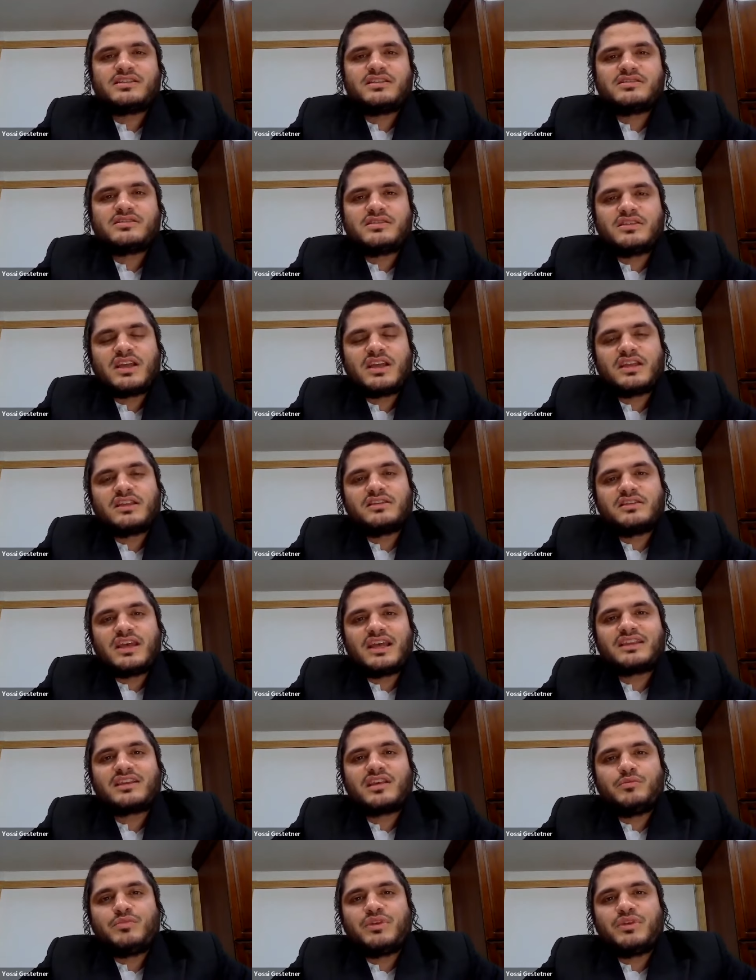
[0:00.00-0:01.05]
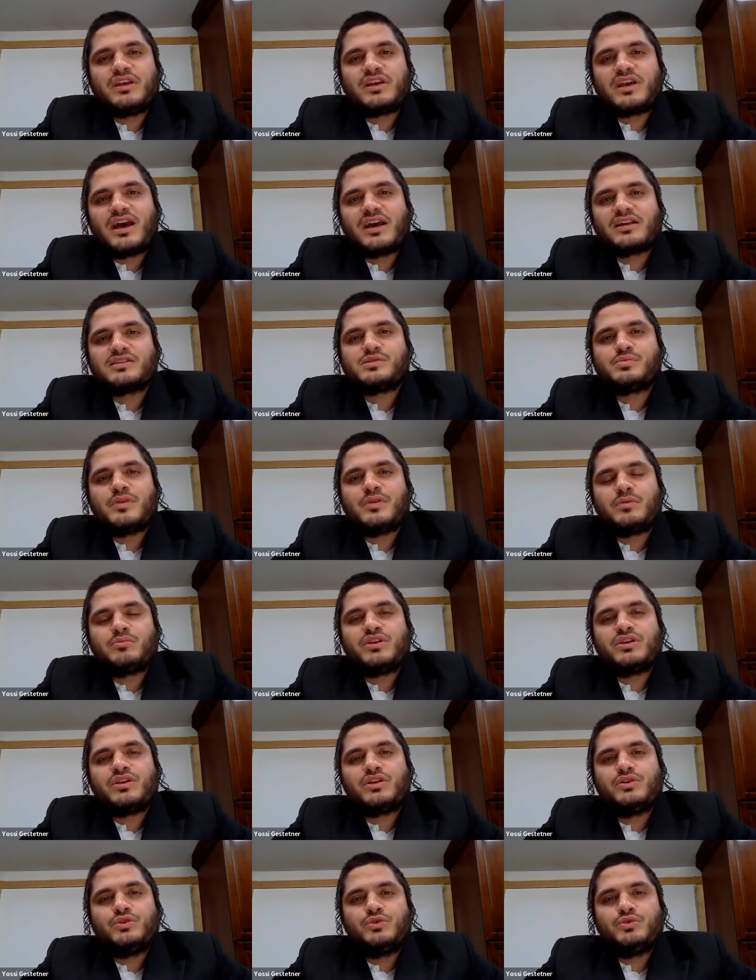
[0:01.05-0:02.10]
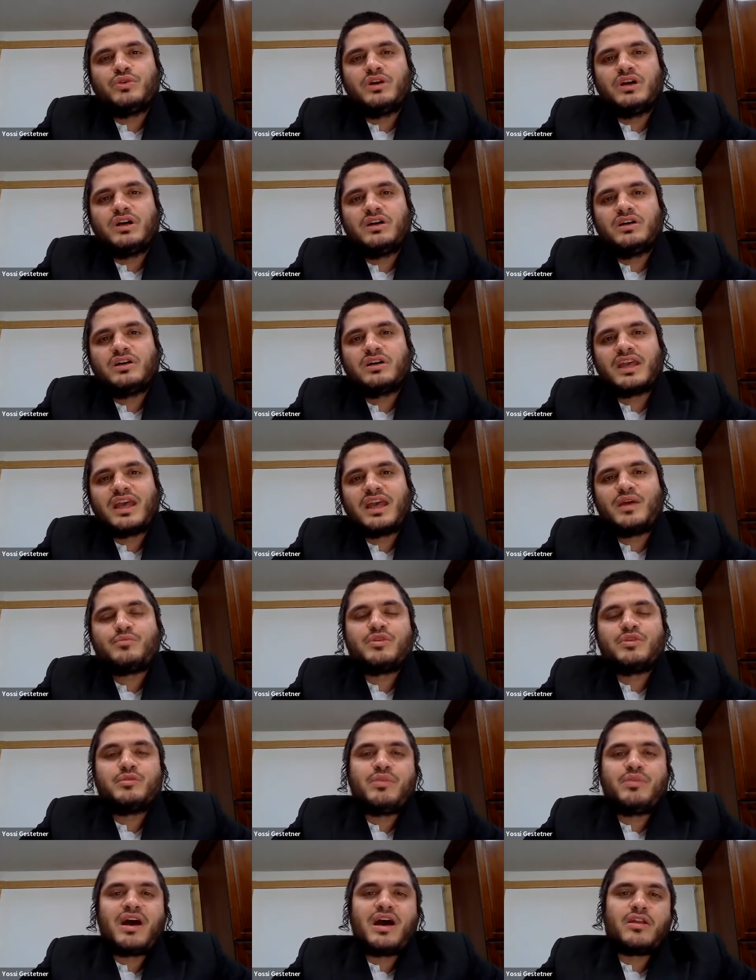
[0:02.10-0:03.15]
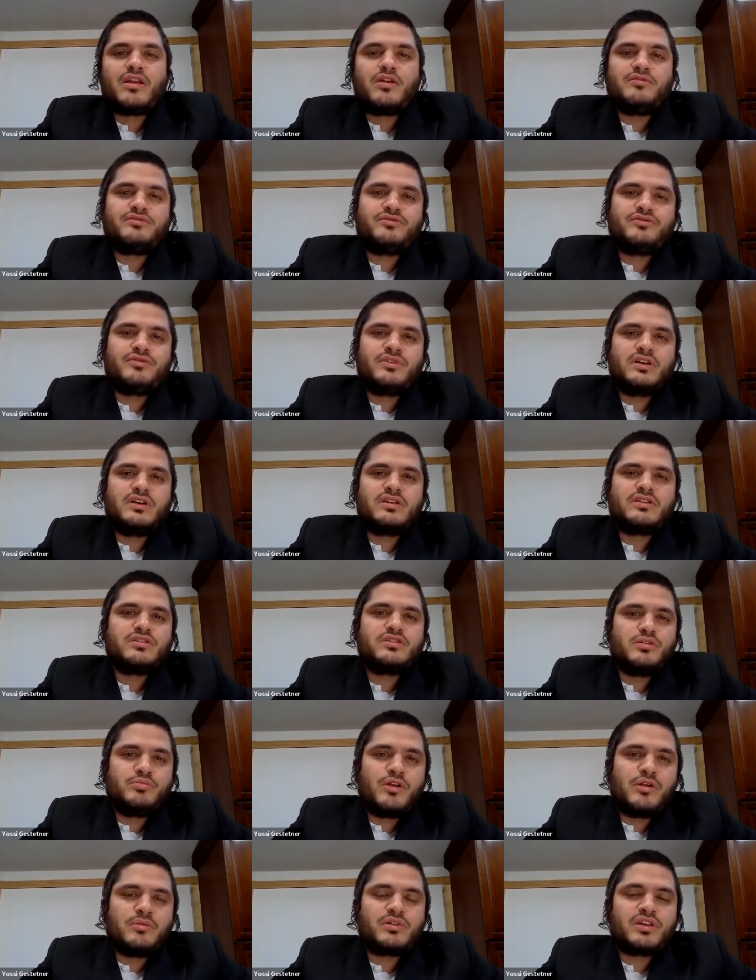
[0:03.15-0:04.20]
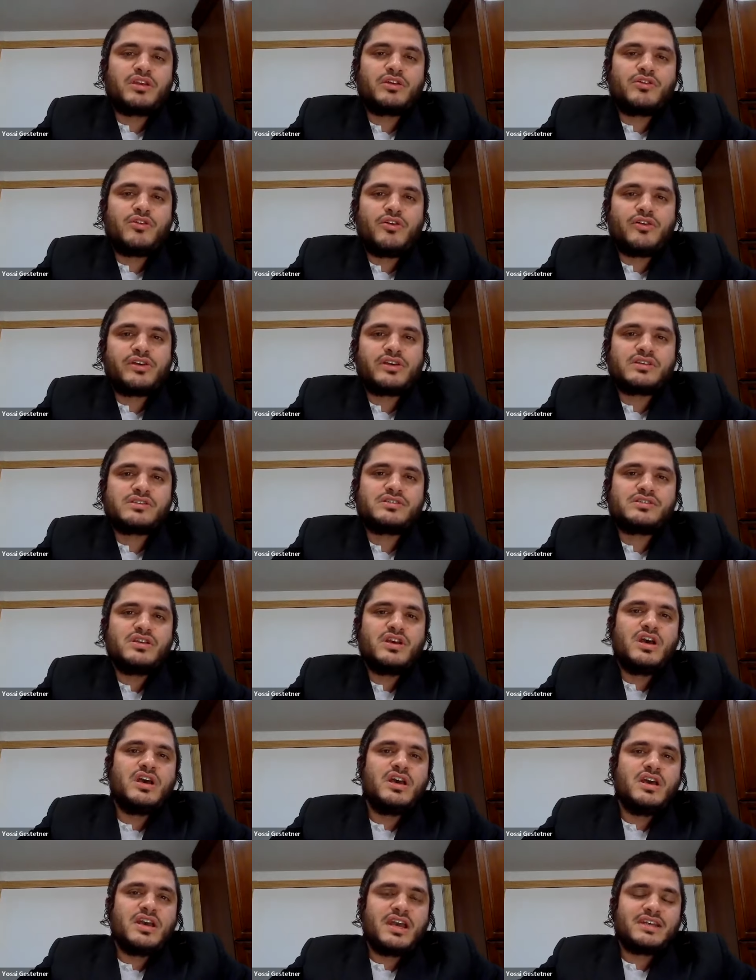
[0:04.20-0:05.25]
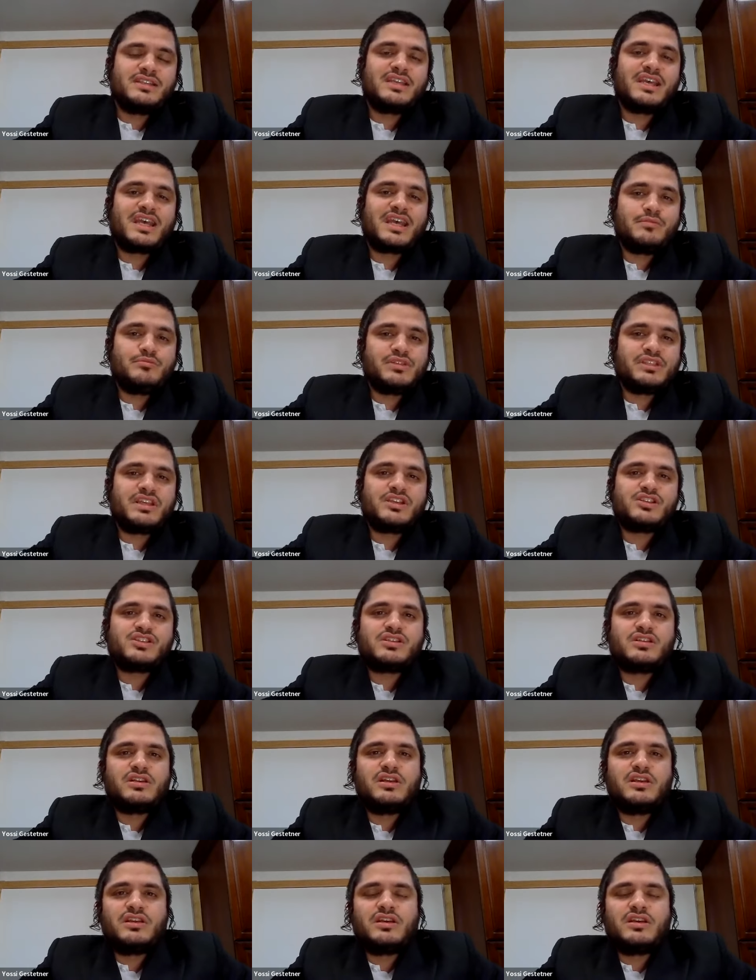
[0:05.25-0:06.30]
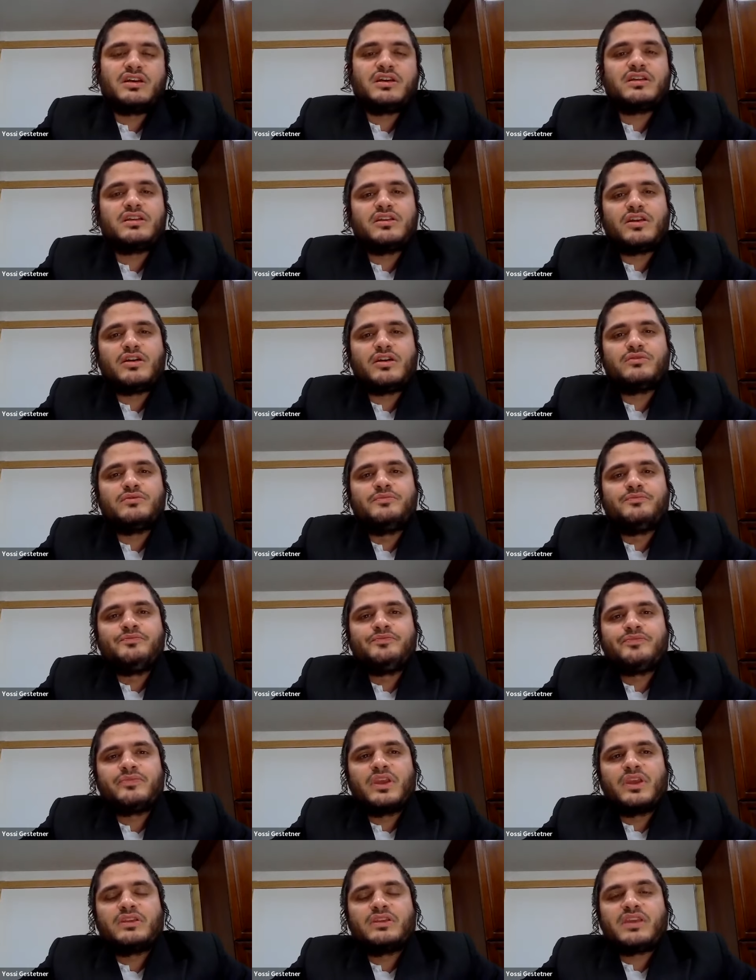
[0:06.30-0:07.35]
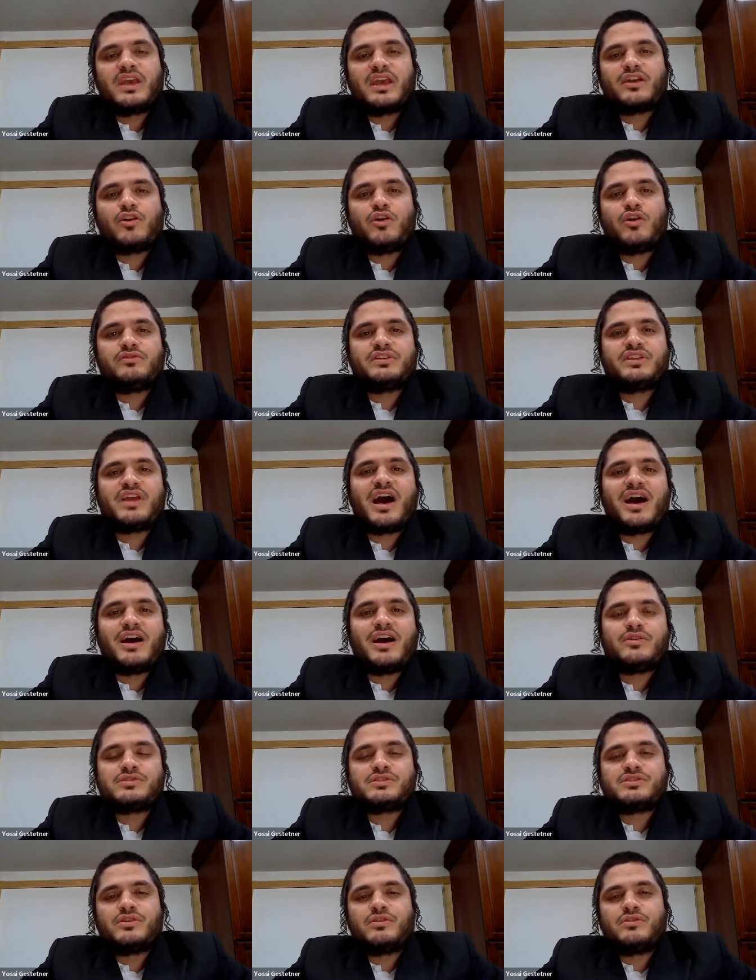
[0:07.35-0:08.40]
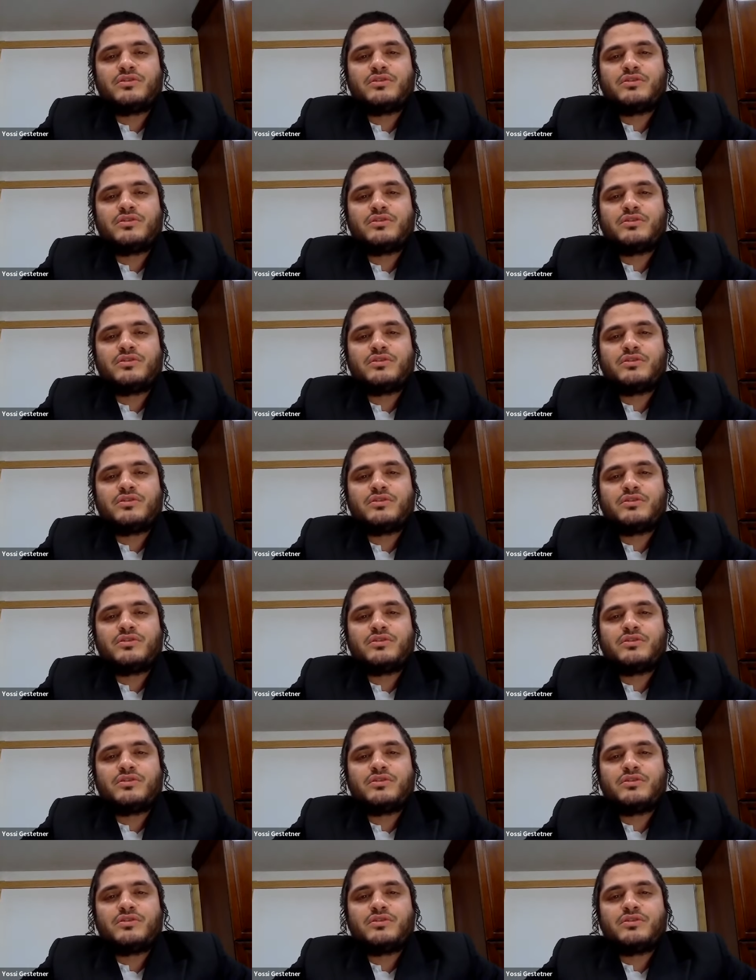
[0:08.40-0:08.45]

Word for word: That's an, that that can be a Congress member who uh, can be part of uh, the Republican caucus, and they can potentially, uh, you know, take over the House.